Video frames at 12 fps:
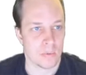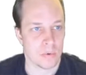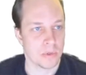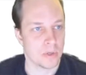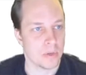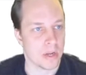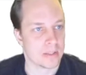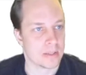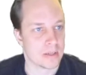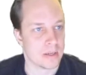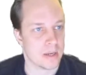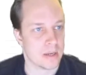When we do
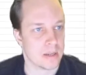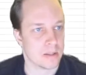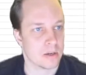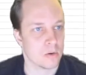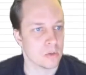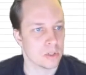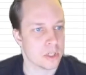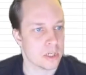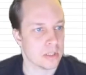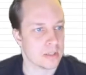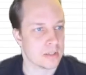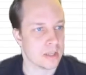that, the Google
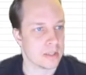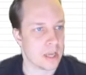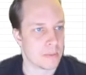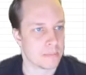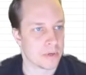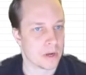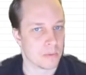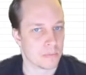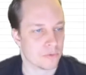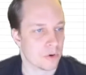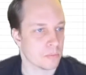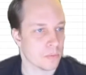Sheet that the app
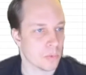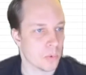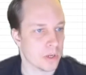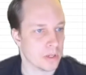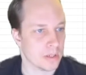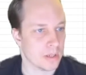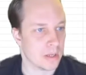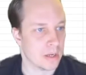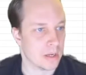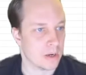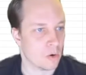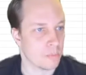comes from will
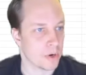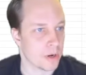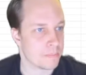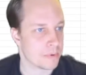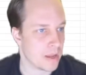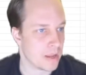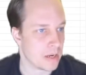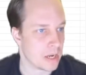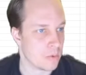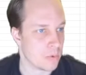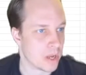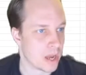open up, and
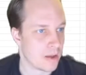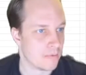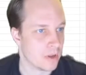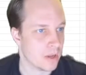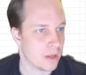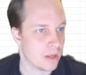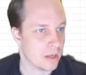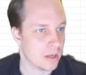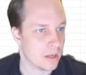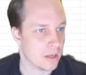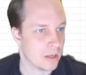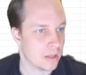here we have
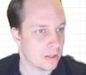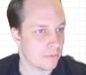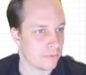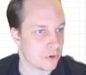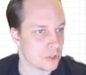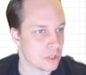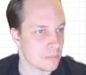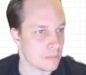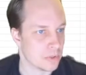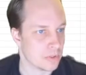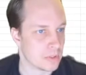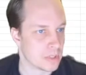the first
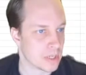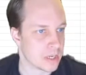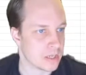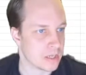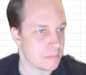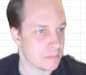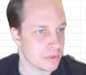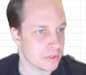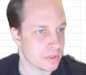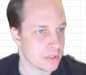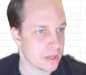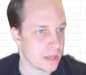input, the second
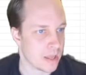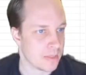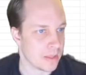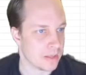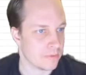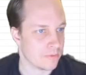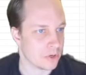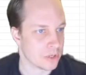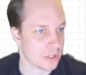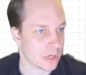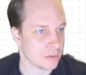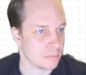input, and then the
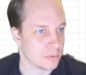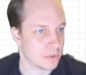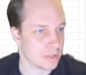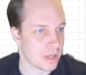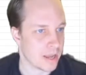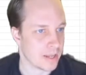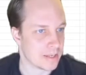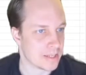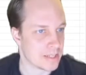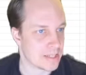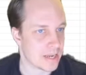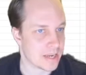first output and
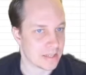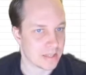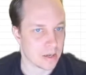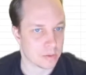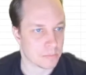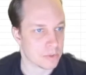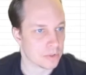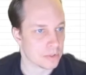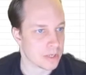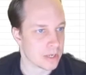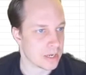the second output.